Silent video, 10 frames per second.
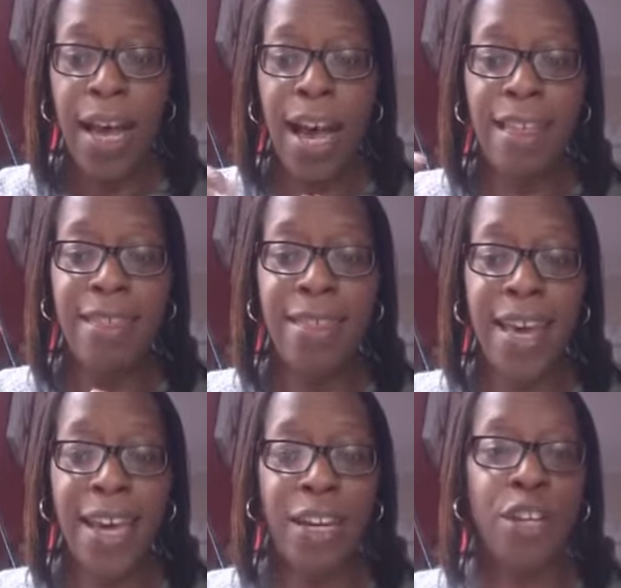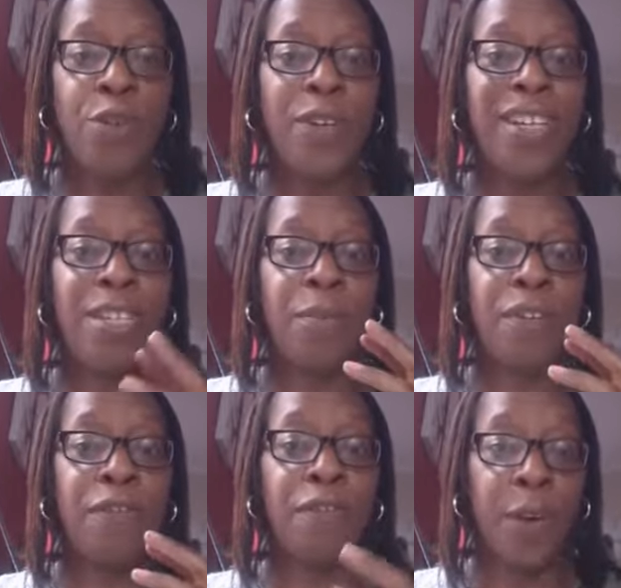And then you need to
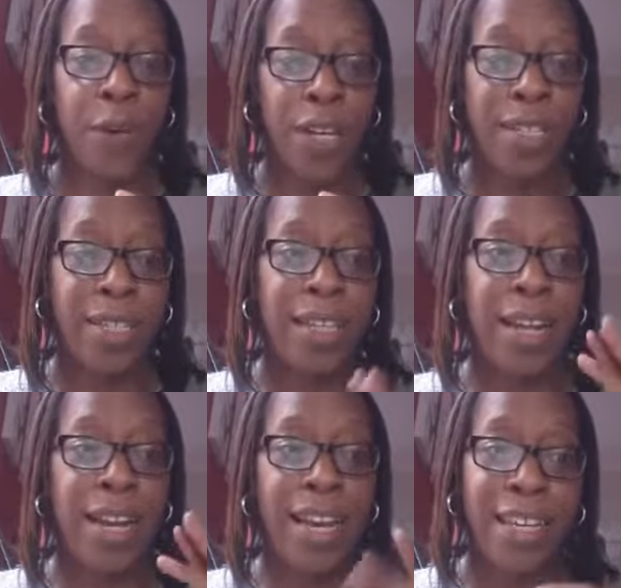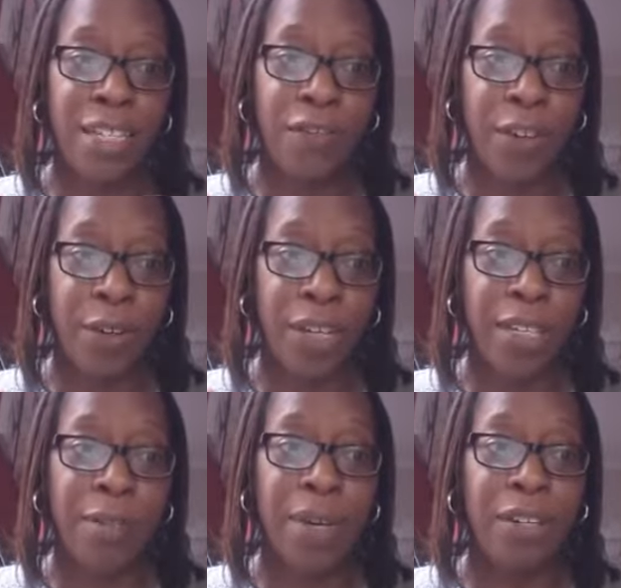be focused, laser focused.